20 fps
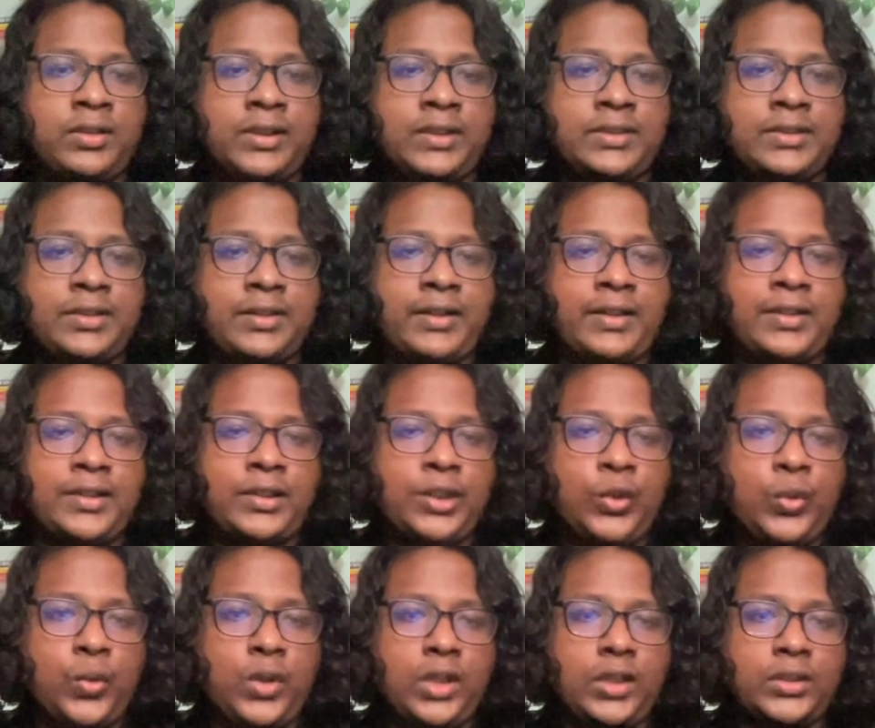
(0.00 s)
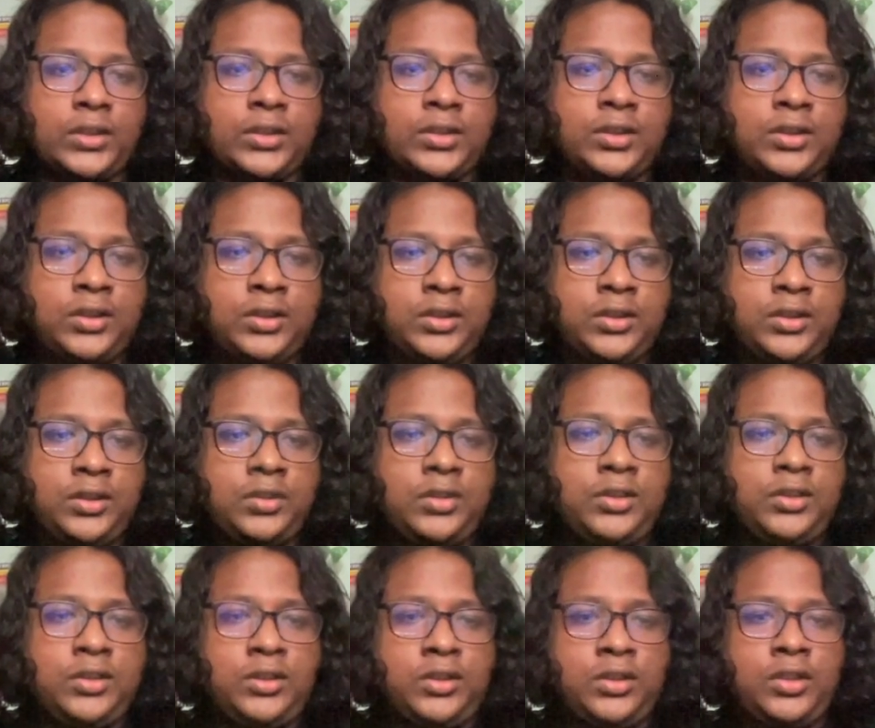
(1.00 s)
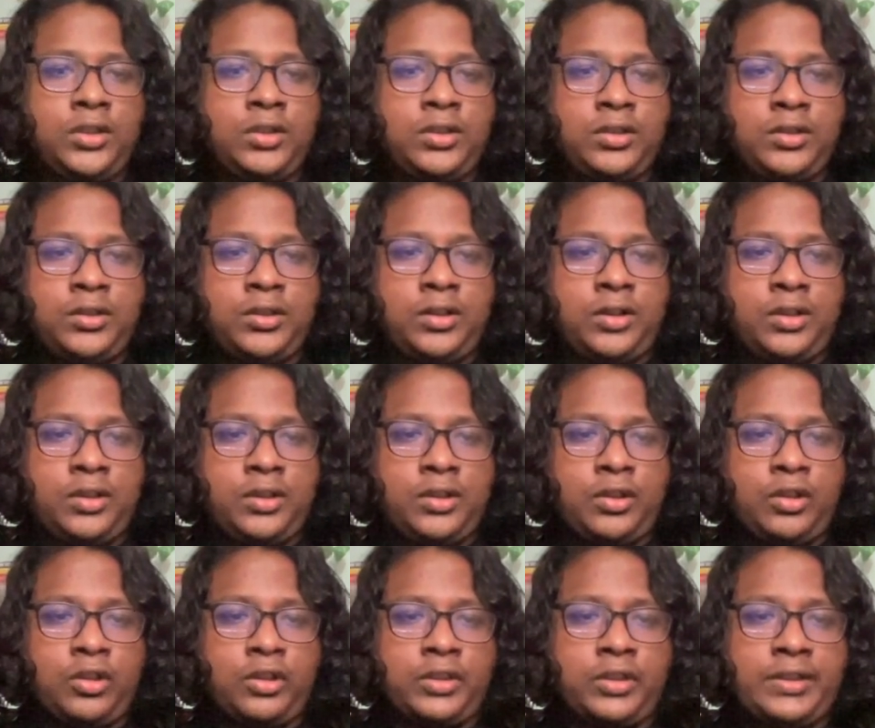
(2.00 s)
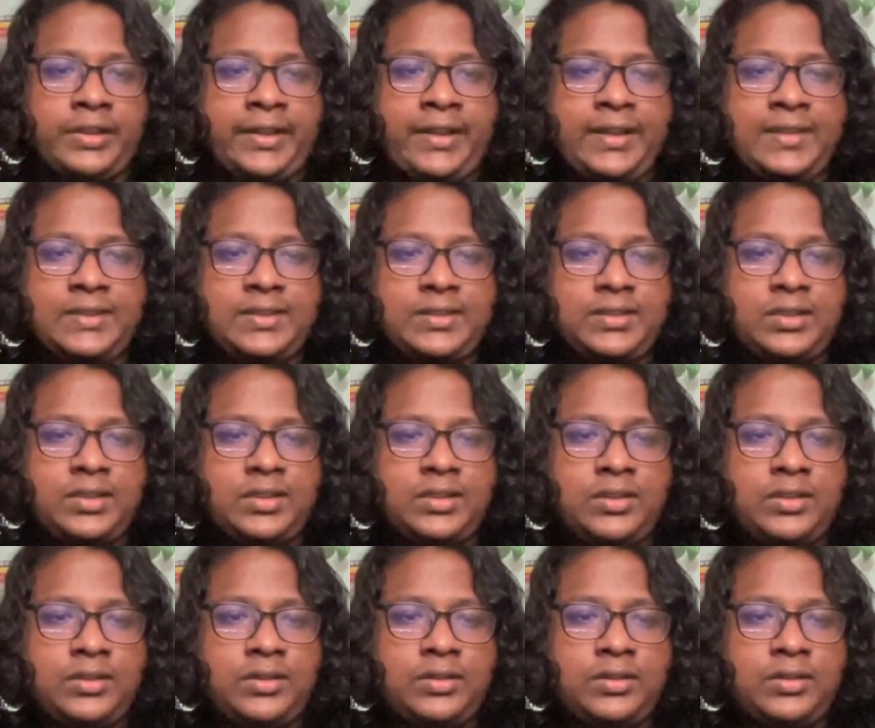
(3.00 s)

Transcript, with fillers: Let's create a new one I'll uh, call test.